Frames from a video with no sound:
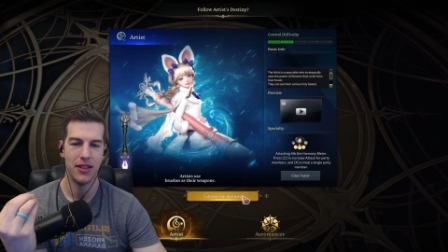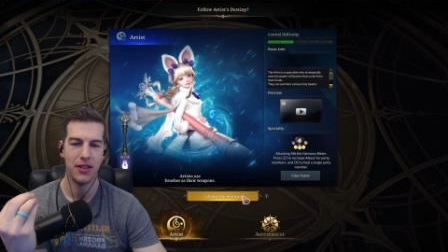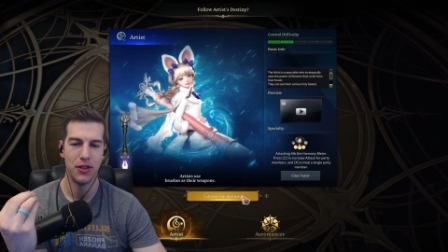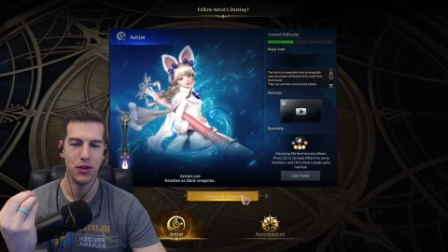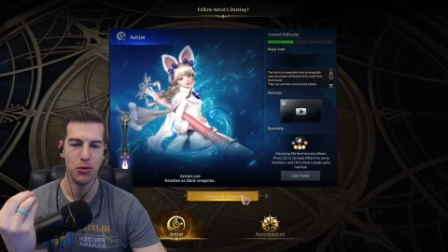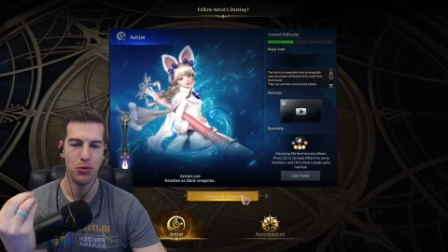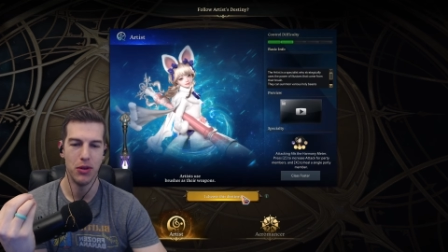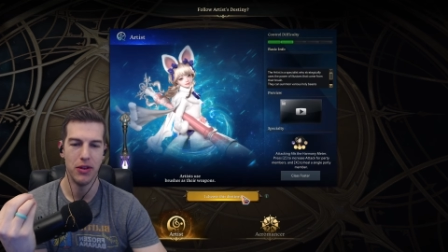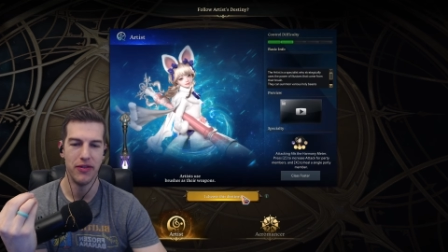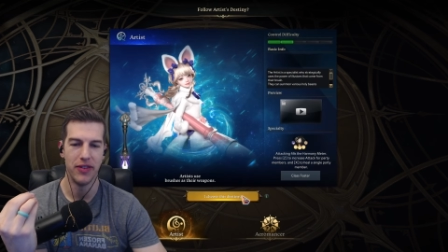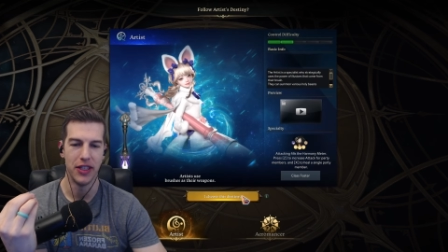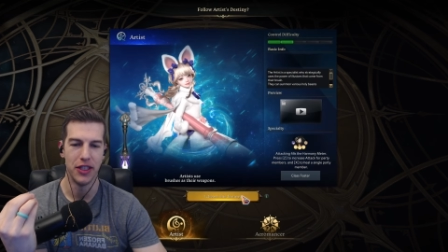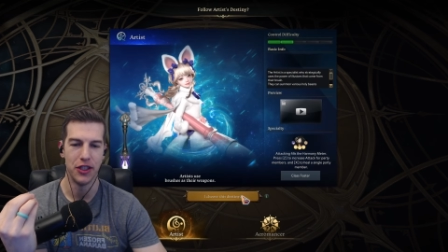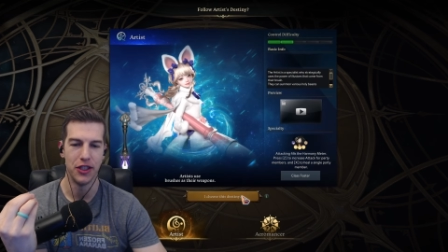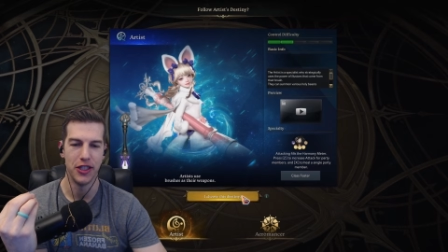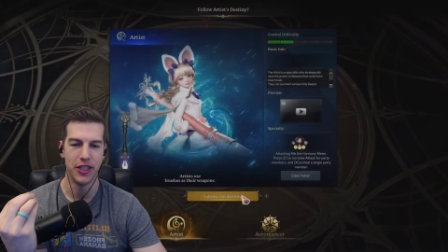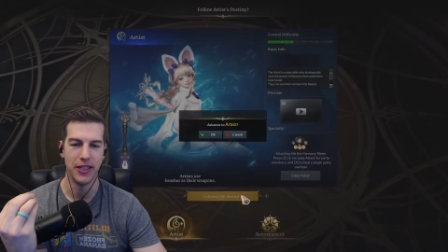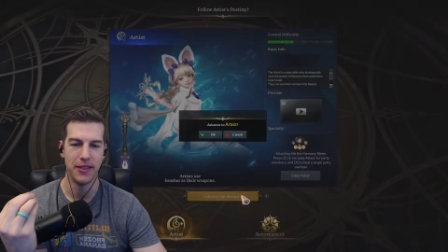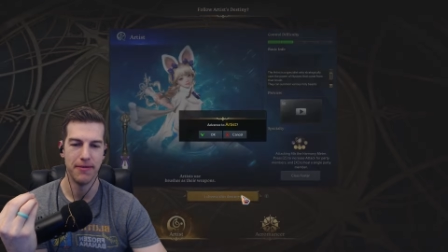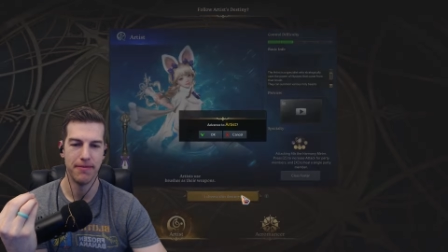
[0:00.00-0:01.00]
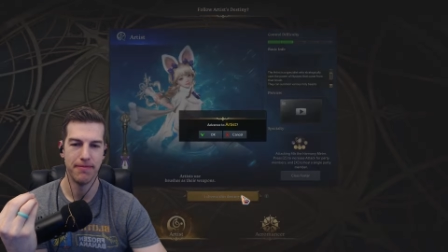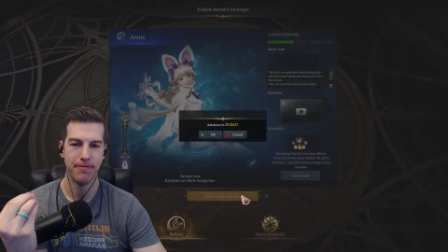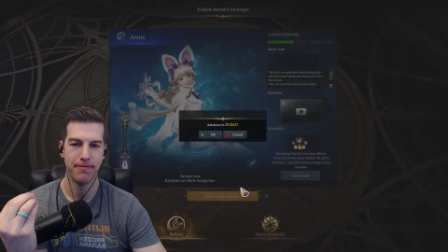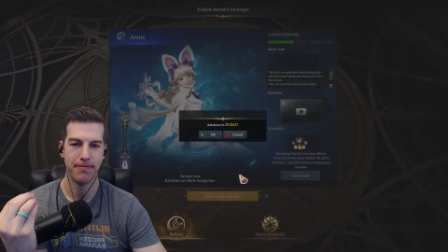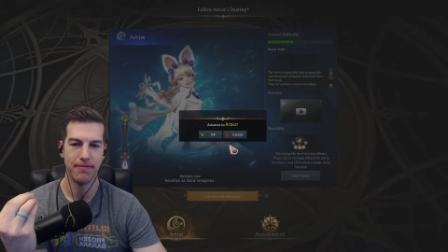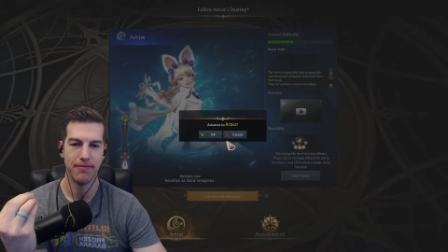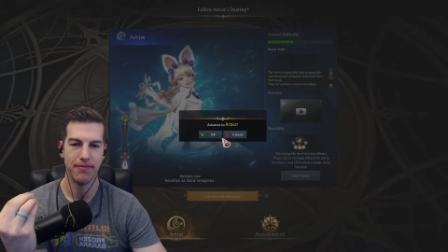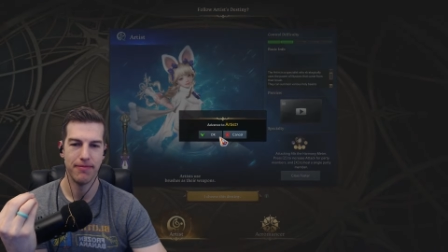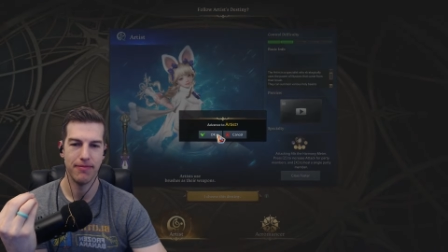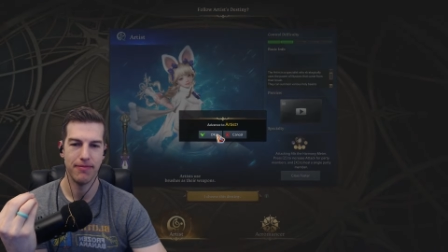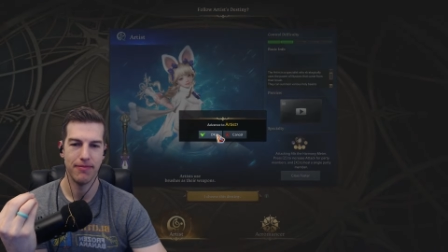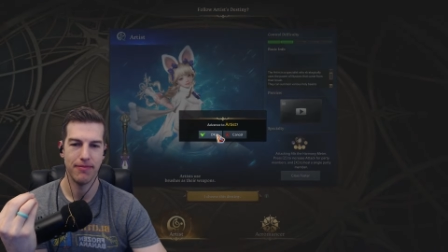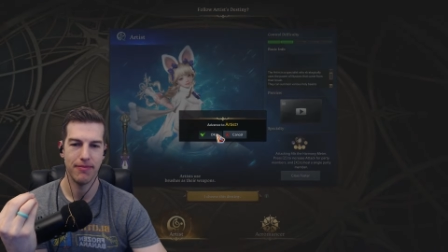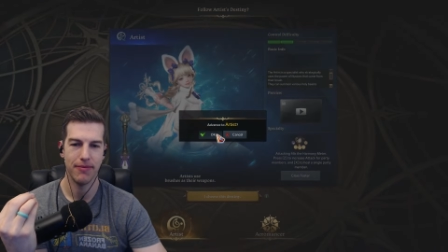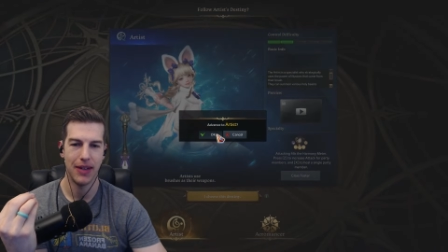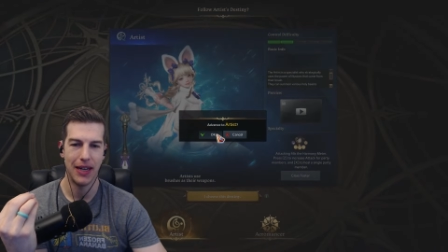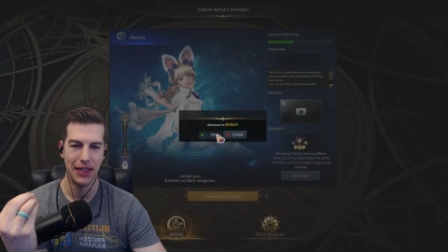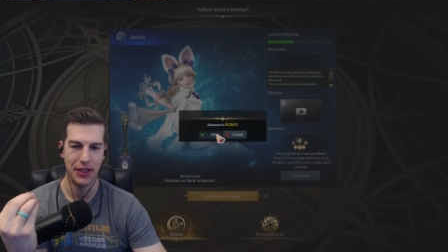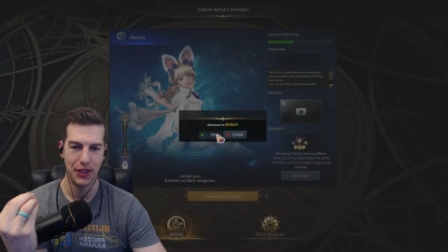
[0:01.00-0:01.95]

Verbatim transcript: Dubla Vinci. I